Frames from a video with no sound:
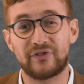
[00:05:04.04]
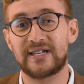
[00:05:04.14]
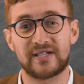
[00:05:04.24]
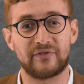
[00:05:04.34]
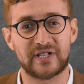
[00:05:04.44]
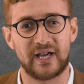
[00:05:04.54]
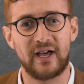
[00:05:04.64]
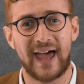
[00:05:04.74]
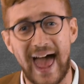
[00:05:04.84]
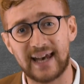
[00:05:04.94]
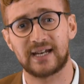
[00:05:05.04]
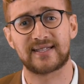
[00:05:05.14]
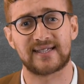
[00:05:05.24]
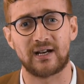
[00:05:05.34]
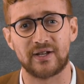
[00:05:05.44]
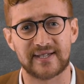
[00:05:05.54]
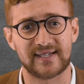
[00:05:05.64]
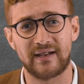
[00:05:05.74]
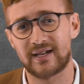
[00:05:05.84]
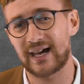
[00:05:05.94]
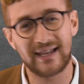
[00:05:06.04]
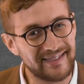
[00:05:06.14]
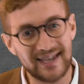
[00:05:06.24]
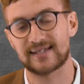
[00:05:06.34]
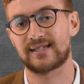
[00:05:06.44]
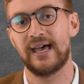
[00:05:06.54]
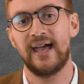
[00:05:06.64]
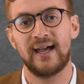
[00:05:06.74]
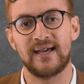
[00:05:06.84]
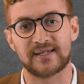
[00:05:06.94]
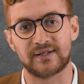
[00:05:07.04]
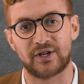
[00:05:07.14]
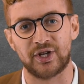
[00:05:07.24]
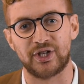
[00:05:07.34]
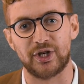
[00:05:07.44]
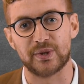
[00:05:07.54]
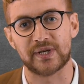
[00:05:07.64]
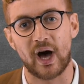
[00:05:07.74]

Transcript: recent return at Hell in a Cell on Sunday, this isn't good news